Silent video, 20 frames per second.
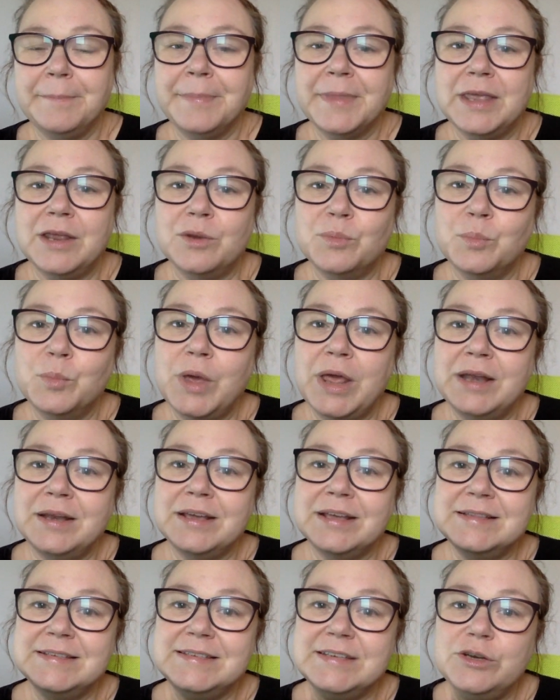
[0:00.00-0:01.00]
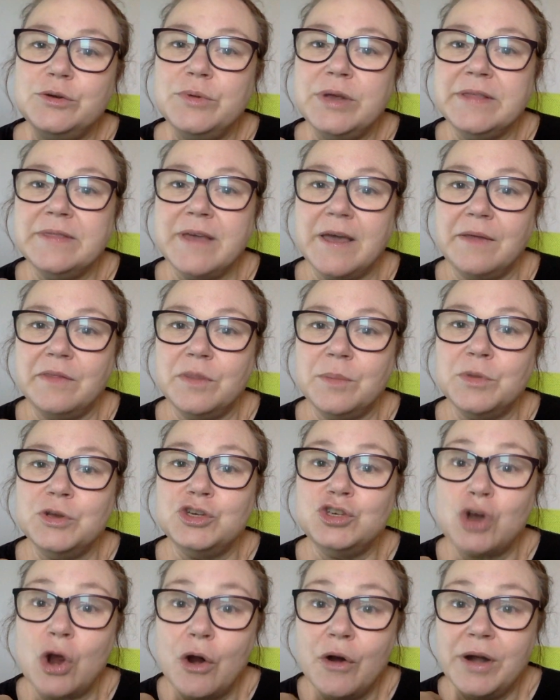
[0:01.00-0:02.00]
You know, and considering that the
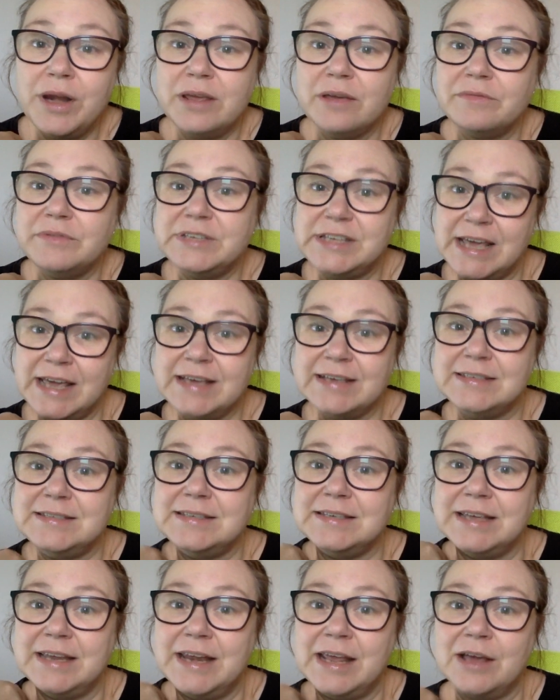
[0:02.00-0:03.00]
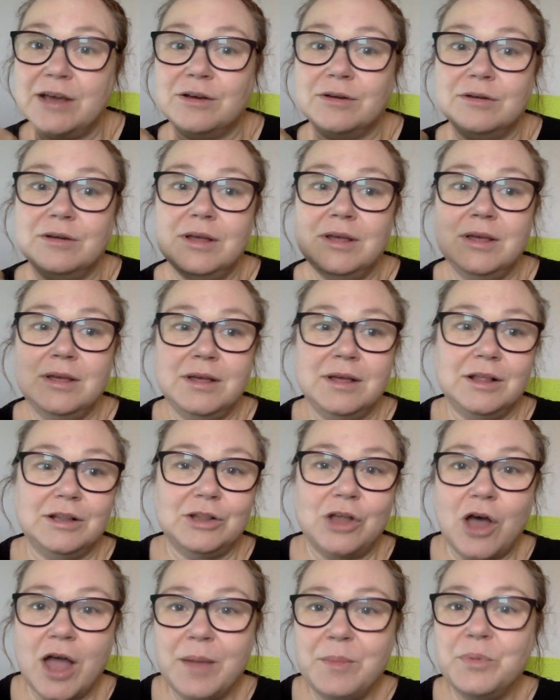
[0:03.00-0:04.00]
majority of texts in our
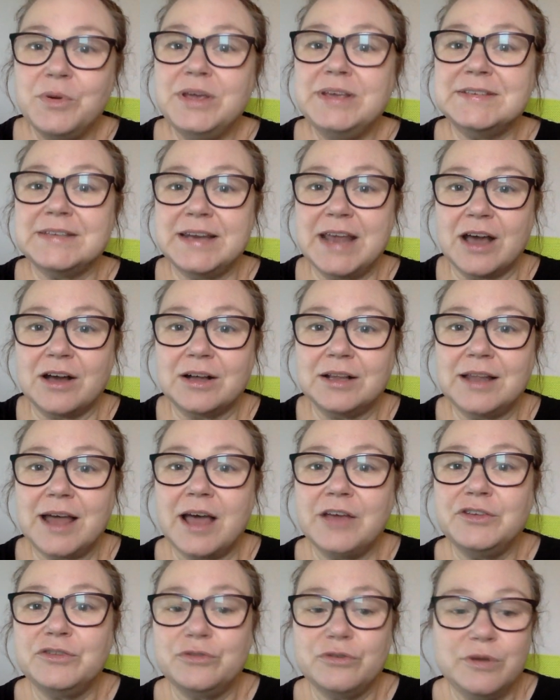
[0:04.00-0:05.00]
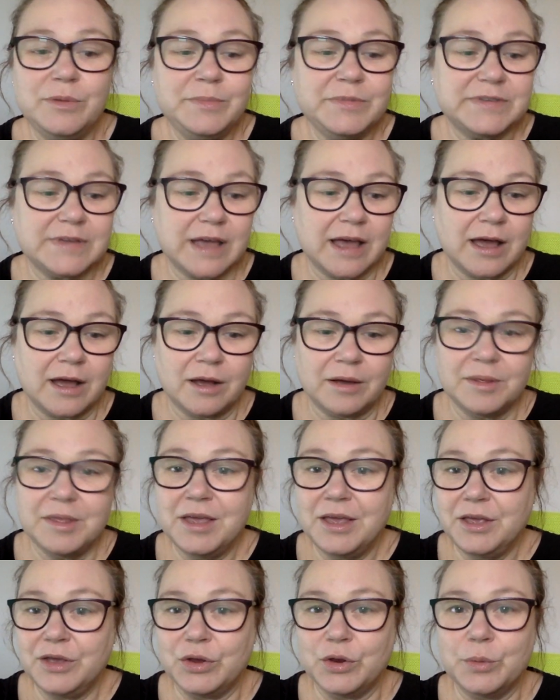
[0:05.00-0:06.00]
libraries and our classrooms are,
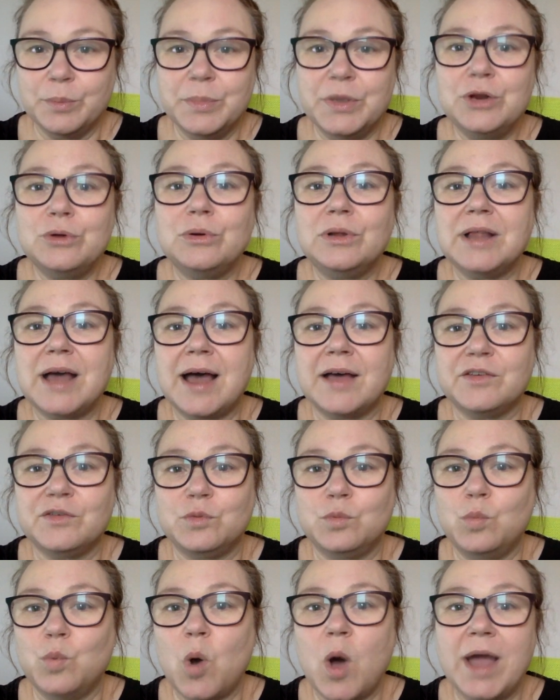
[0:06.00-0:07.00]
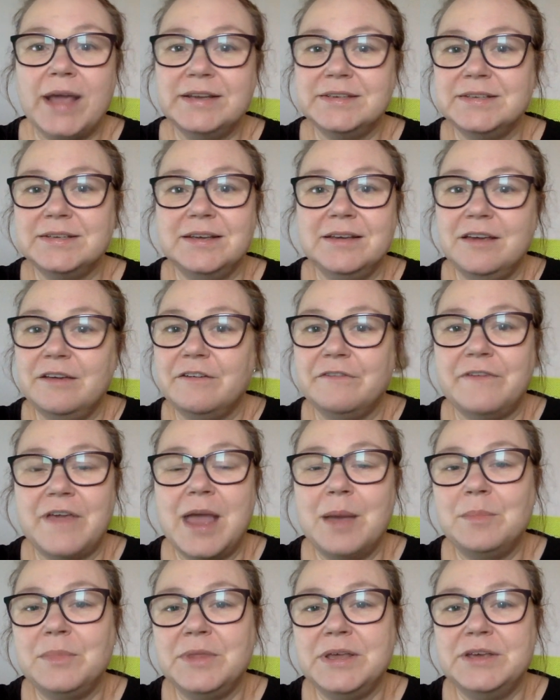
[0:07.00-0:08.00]
you know, middle-class white
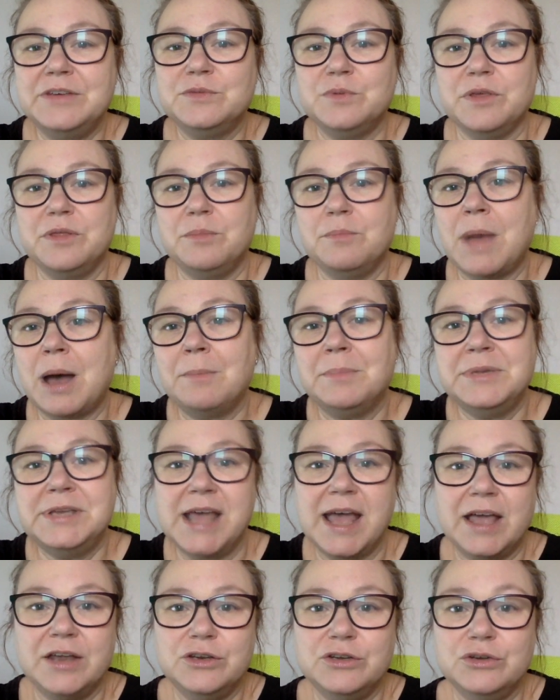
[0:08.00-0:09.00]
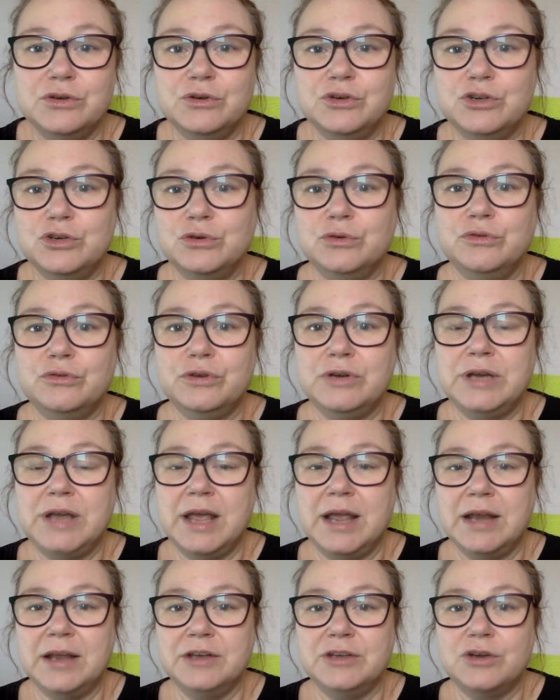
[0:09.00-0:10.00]
families with mum, dad, 2 children
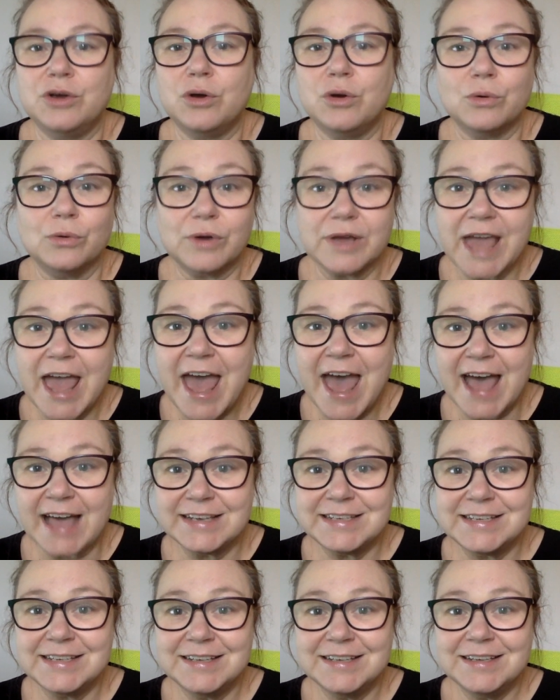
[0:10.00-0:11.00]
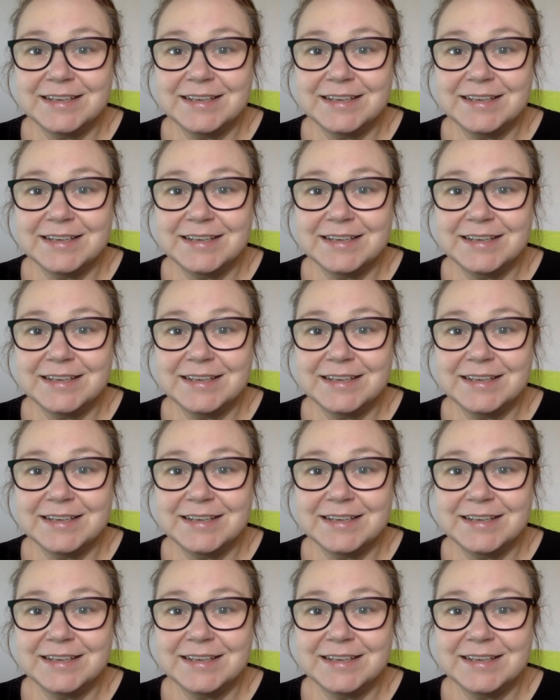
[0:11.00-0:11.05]
and a dog or cat,